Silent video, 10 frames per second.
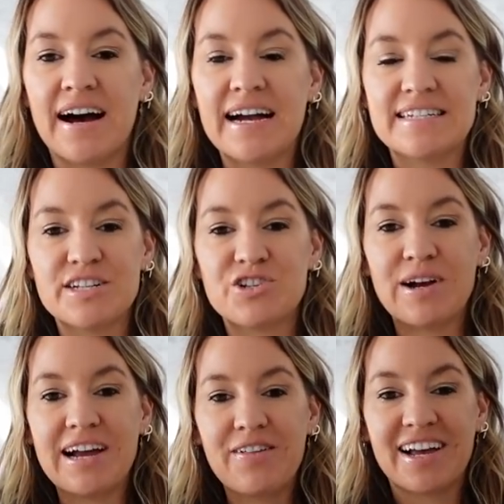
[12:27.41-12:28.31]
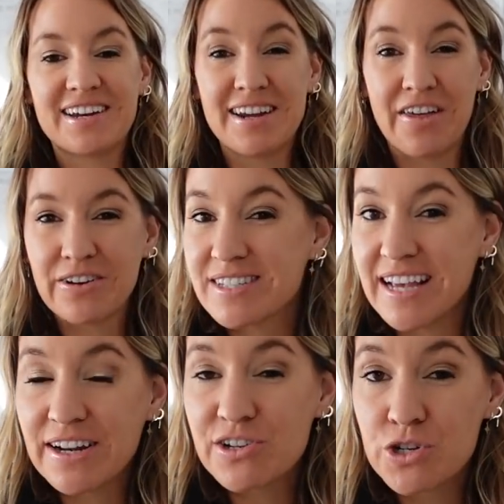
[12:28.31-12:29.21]
I did try out like another
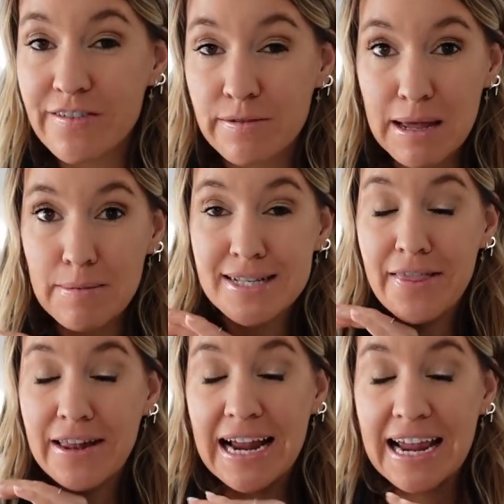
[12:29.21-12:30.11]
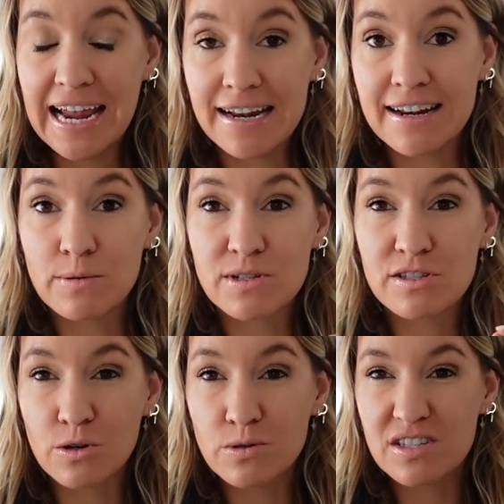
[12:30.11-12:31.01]
satin shirt from Amazon that I hated. It was
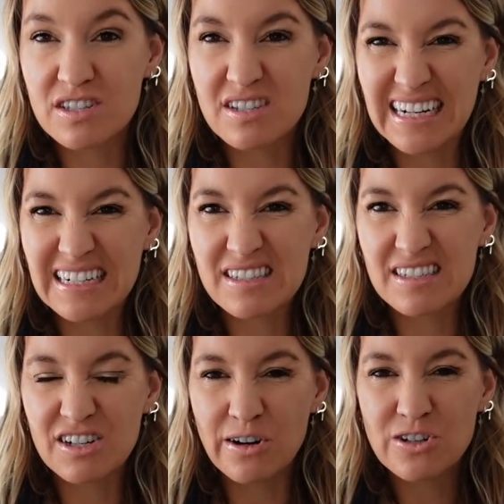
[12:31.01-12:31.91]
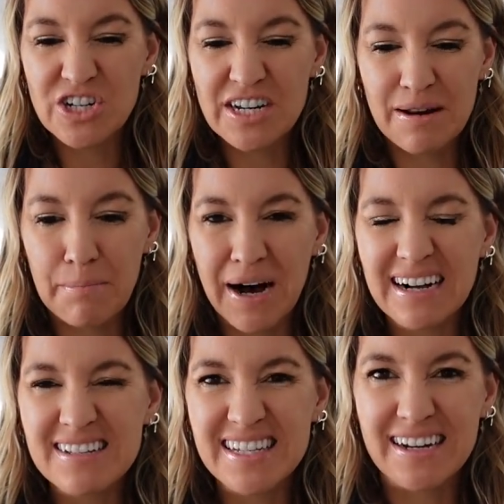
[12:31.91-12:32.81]
so like starchy and
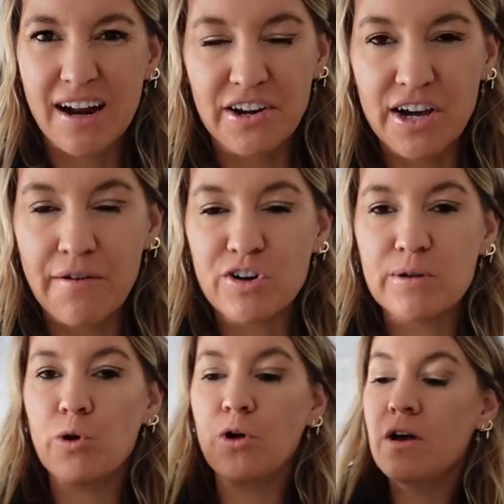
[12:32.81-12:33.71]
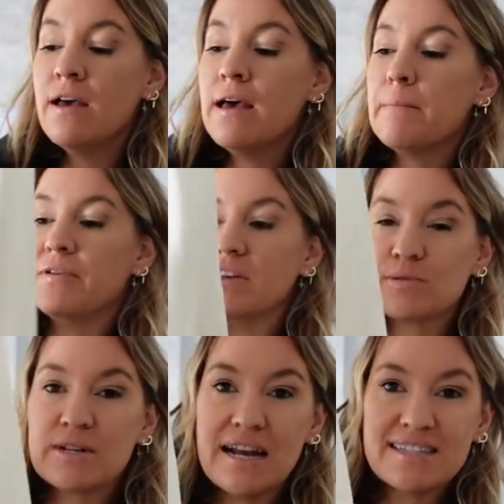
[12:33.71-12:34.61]
boxy and uncomfortable, but this
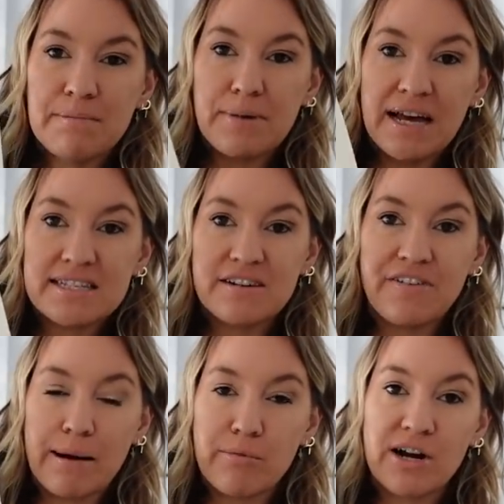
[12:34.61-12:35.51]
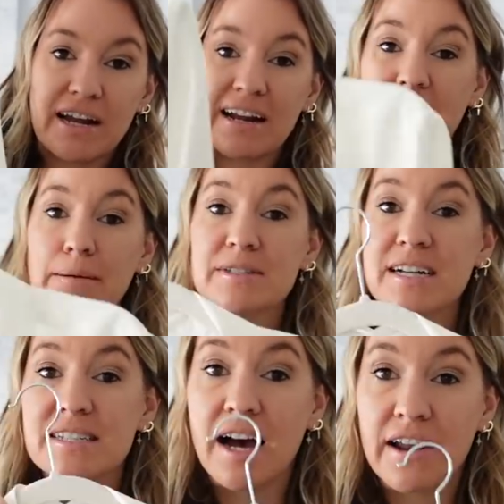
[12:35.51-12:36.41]
one has the best fabric and it comes in
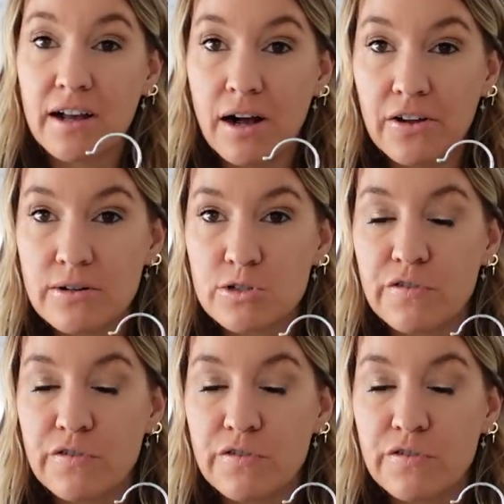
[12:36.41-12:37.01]
a ton of colors.